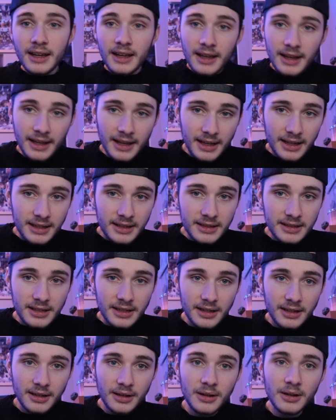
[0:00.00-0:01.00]
And
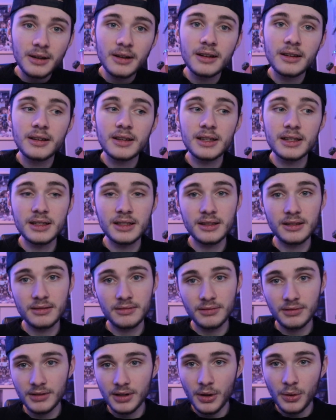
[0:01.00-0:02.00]

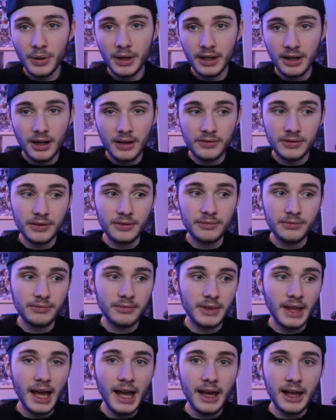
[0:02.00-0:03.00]
going off of
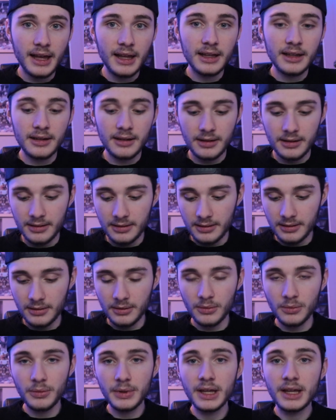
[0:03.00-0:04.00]
that,
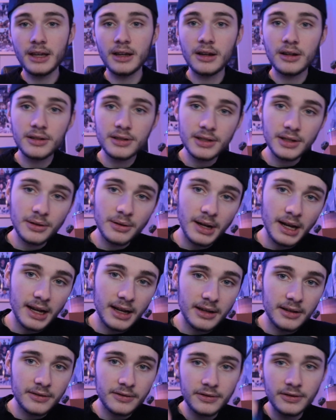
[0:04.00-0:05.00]
we also
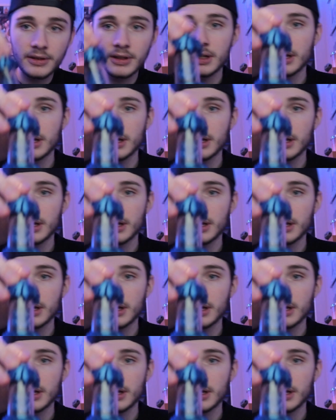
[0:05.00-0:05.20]
have